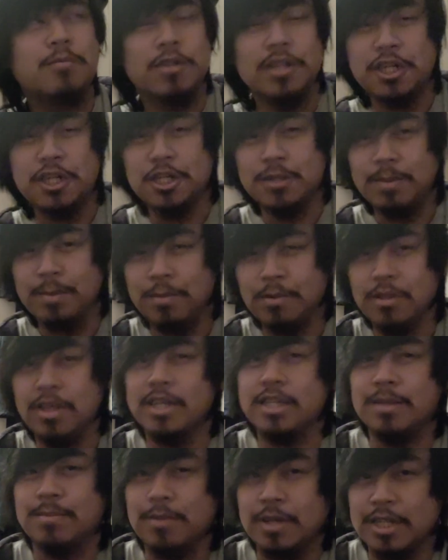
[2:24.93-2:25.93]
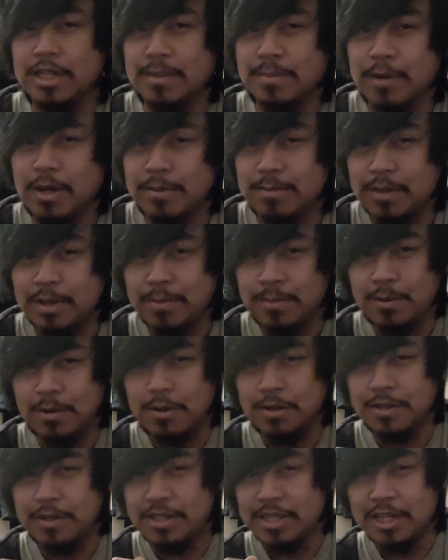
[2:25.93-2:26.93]
religious people like to place upon
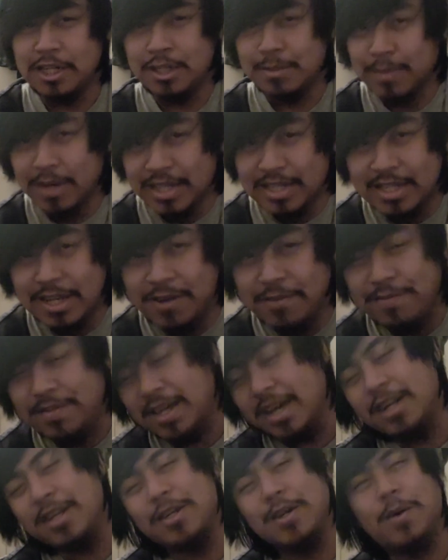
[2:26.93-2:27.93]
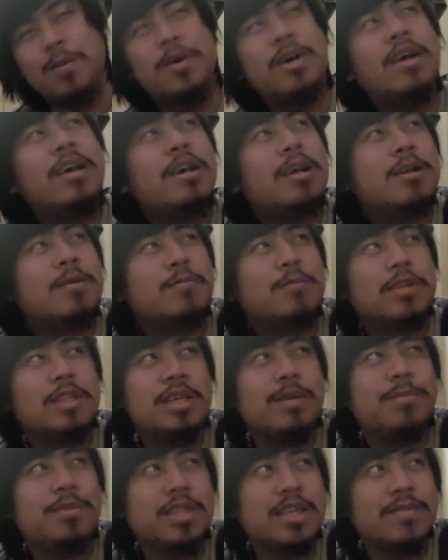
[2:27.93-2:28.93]
people, such as myself, that don't
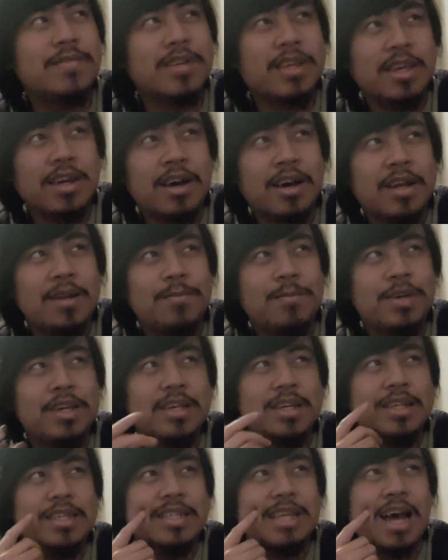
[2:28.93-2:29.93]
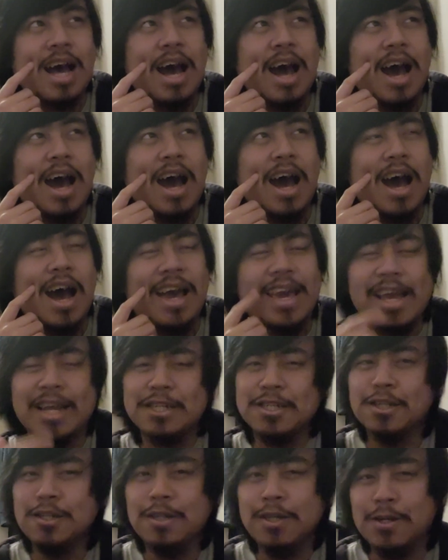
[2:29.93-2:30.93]
really believe in God, because I
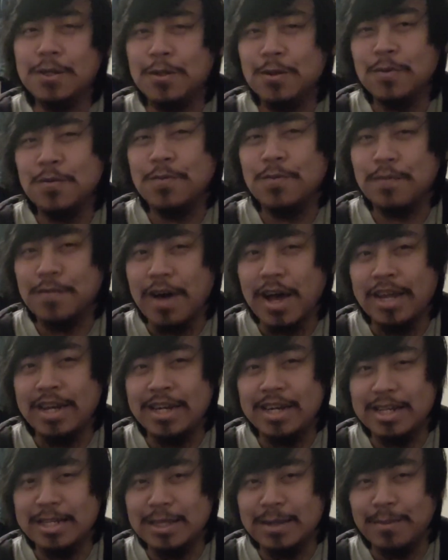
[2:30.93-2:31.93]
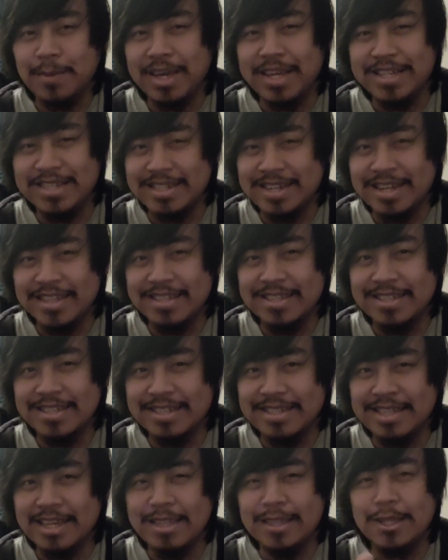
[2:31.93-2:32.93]
actually do find it to make
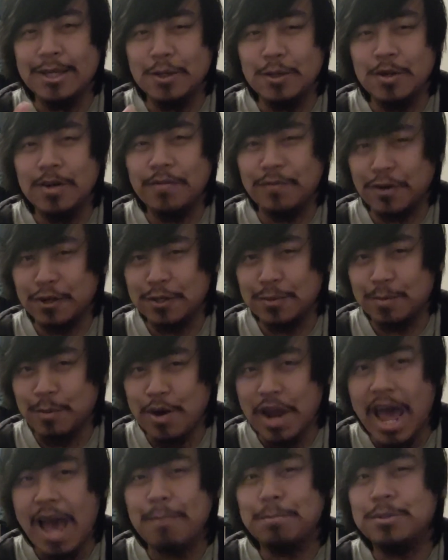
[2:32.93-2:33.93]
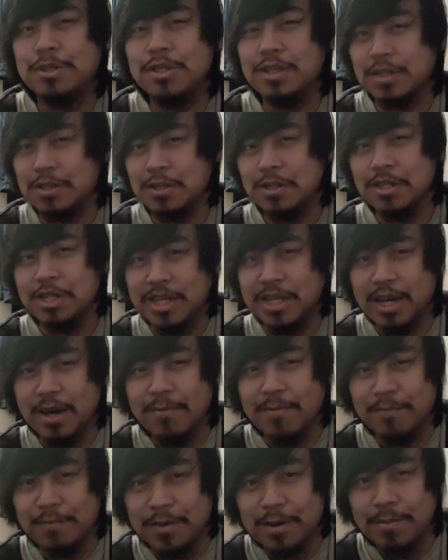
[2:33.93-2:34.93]
sense that the universe perhaps could
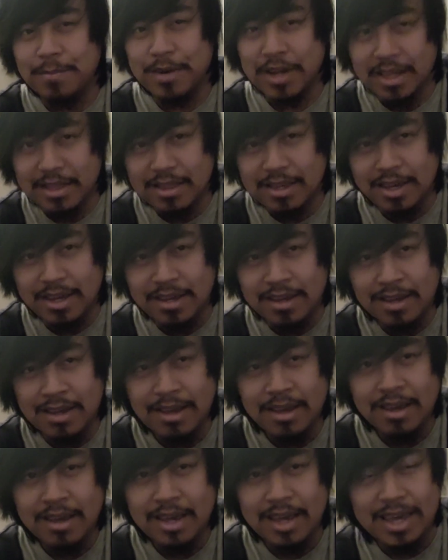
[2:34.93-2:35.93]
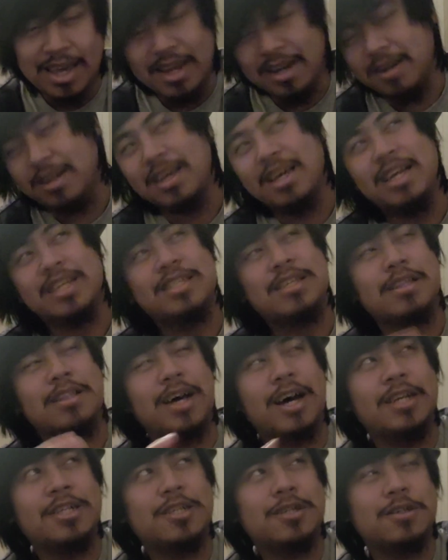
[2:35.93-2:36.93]
come from nothing. And it's
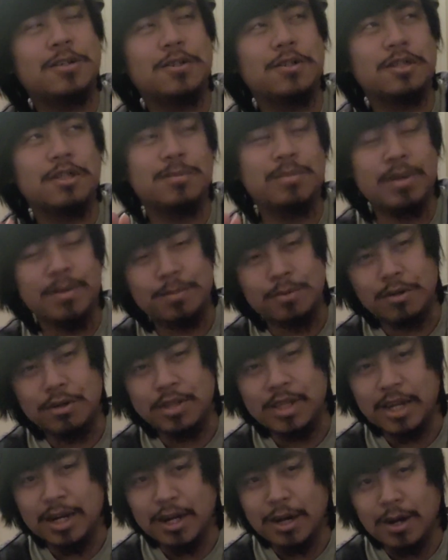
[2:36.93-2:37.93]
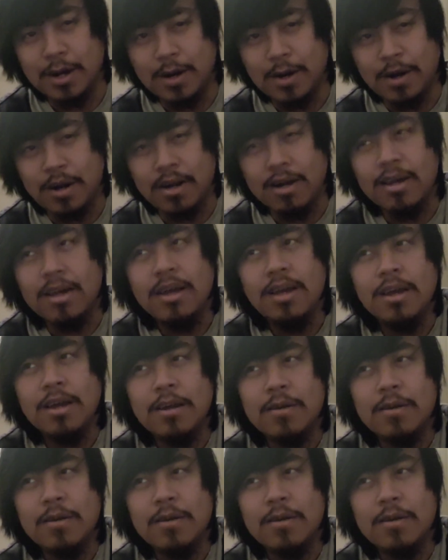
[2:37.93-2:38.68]
illogical to people that are